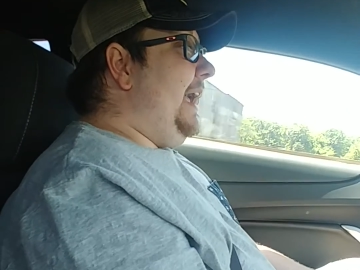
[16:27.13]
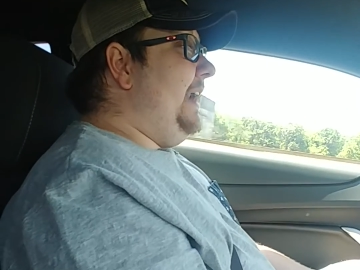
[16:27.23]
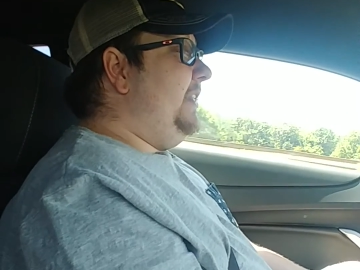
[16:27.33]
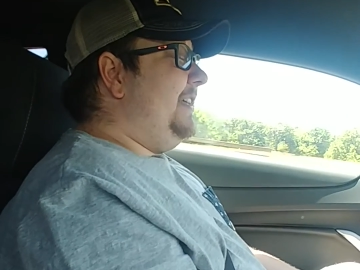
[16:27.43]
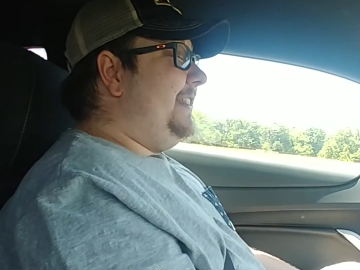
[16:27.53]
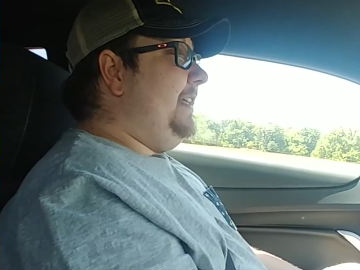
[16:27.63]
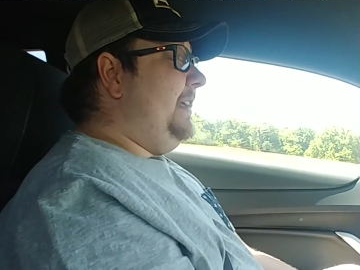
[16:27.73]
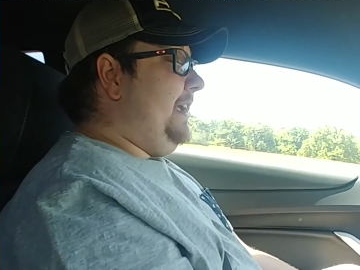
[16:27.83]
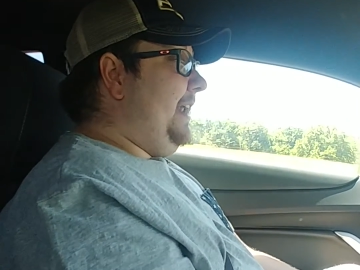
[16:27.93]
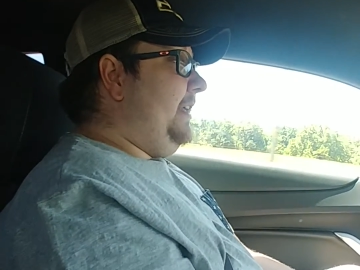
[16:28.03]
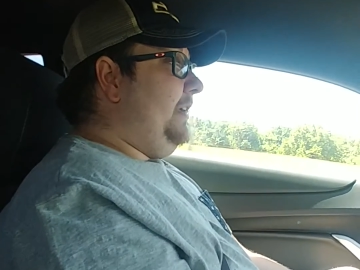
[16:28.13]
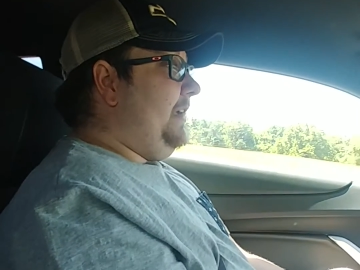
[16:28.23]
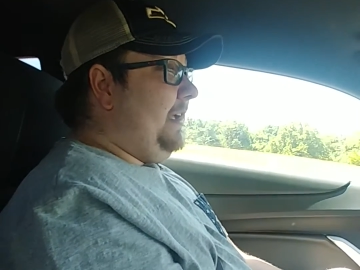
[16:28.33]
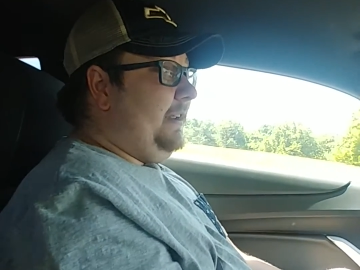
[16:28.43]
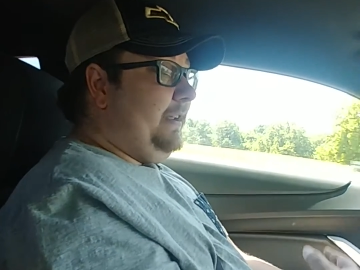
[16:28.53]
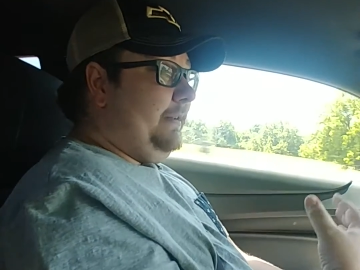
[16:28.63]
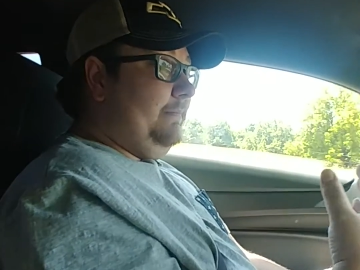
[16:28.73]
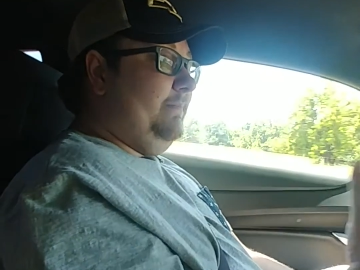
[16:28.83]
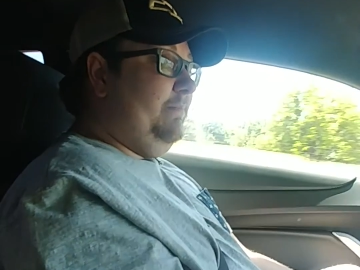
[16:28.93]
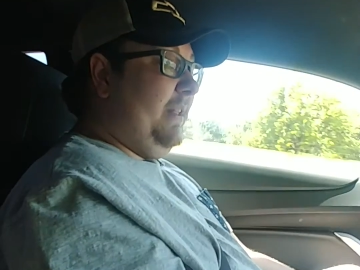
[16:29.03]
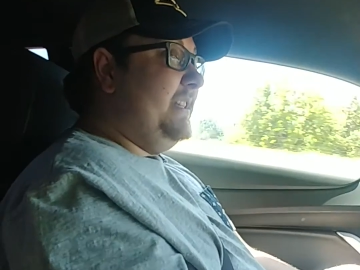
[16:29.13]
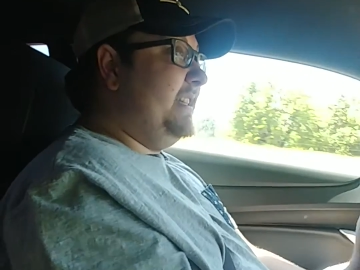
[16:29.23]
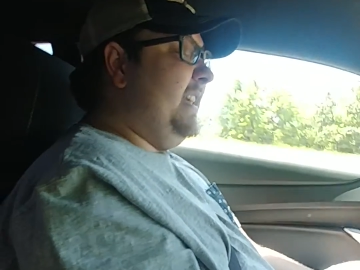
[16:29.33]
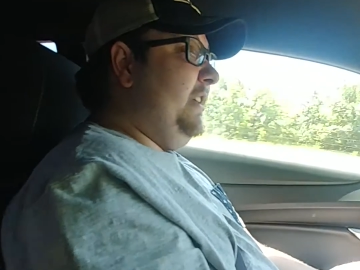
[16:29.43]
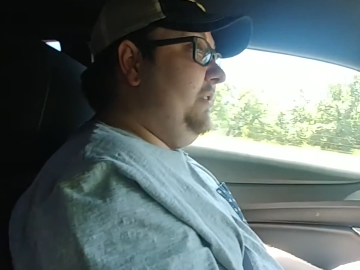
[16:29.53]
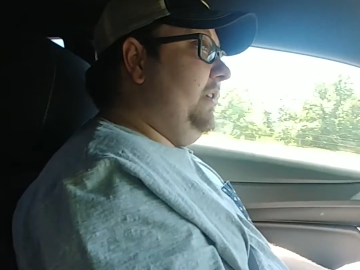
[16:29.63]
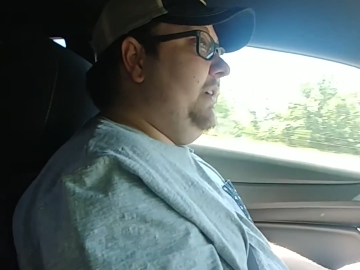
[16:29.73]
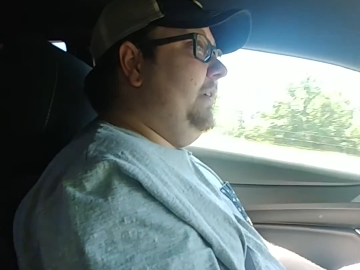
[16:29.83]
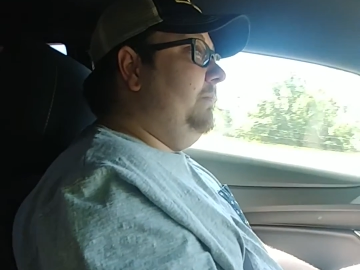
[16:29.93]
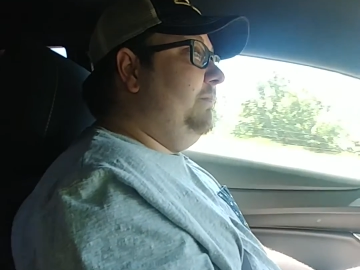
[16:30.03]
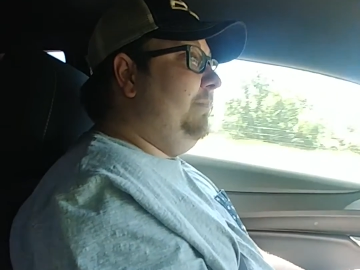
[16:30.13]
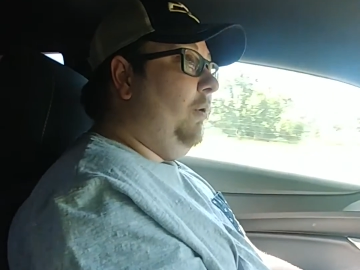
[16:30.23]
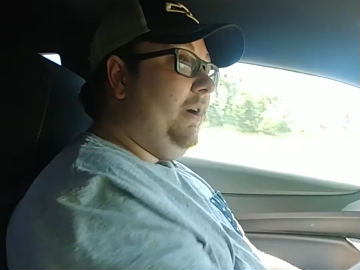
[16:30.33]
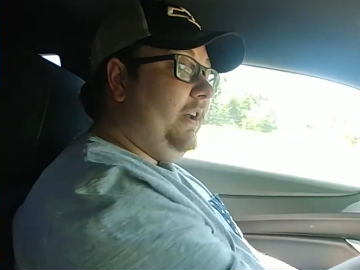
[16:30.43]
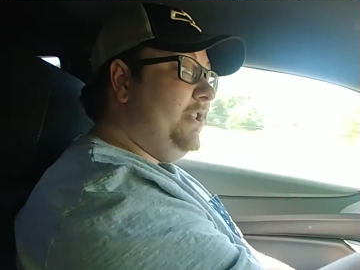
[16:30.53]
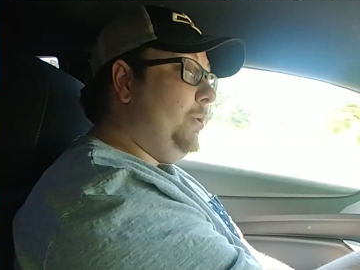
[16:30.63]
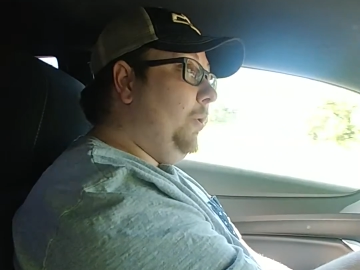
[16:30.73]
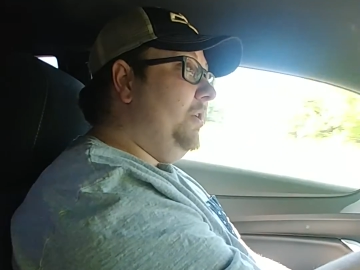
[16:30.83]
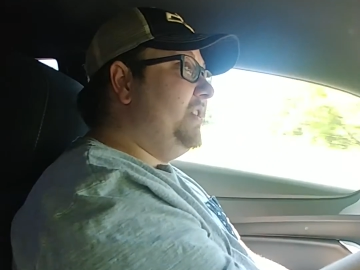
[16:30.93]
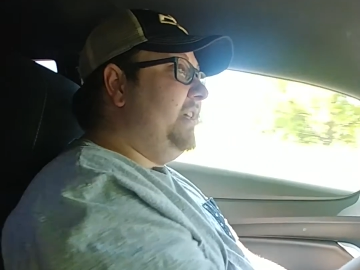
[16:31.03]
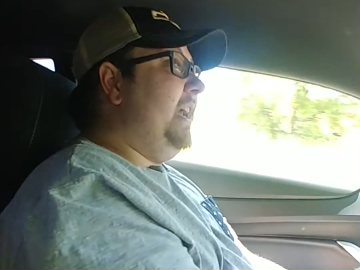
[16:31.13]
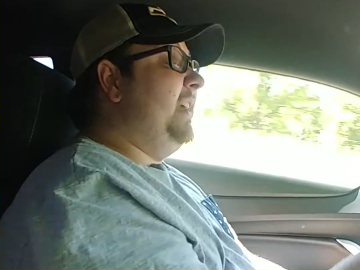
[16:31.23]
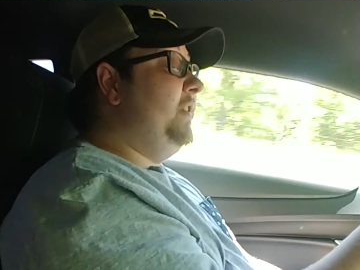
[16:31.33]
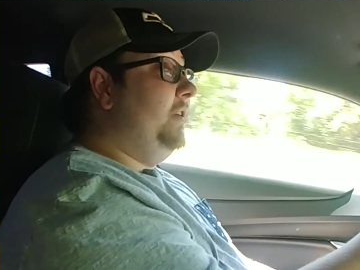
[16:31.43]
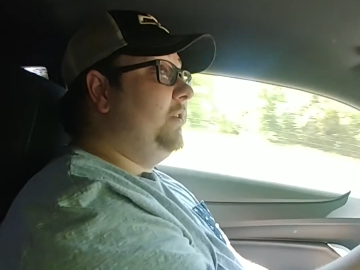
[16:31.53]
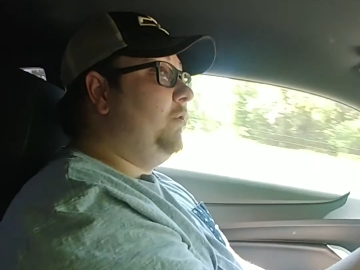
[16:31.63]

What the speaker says: Any places that you could point us towards to get good